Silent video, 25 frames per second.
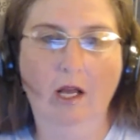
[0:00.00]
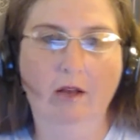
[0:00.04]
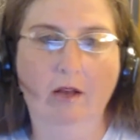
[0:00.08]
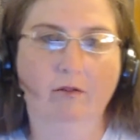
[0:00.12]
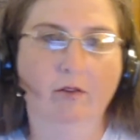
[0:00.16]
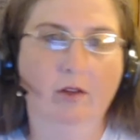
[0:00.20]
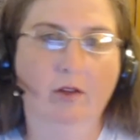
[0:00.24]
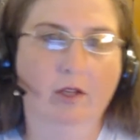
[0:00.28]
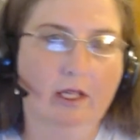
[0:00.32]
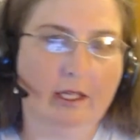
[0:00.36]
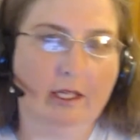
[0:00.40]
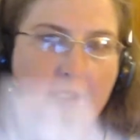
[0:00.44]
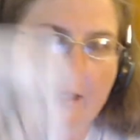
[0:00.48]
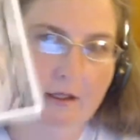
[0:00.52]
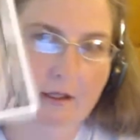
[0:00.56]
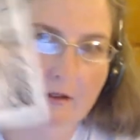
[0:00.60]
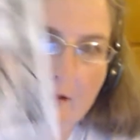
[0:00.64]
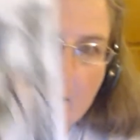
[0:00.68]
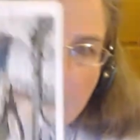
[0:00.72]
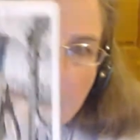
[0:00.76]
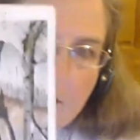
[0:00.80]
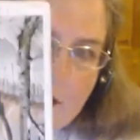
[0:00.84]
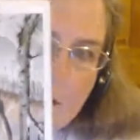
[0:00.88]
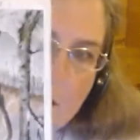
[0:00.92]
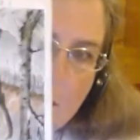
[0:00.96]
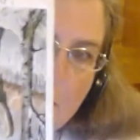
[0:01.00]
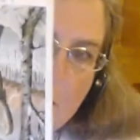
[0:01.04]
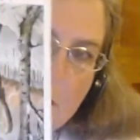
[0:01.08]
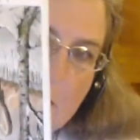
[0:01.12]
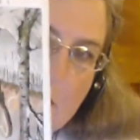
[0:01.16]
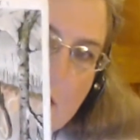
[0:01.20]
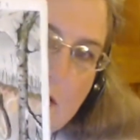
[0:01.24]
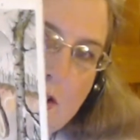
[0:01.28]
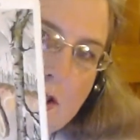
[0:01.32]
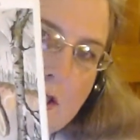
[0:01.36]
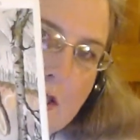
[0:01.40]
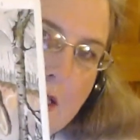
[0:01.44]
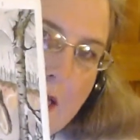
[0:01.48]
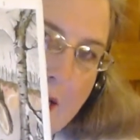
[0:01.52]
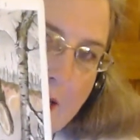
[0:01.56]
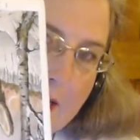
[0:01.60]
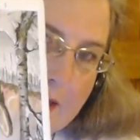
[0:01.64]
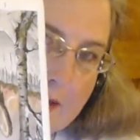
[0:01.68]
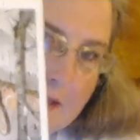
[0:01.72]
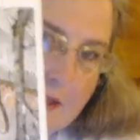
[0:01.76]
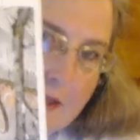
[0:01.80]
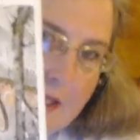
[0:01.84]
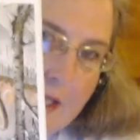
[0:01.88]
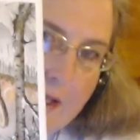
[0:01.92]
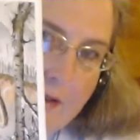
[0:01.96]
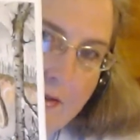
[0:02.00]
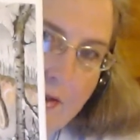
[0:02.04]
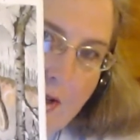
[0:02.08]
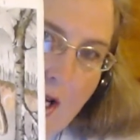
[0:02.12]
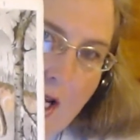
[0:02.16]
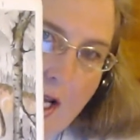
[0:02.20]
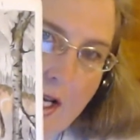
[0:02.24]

I feel like there is a situation that has a lot of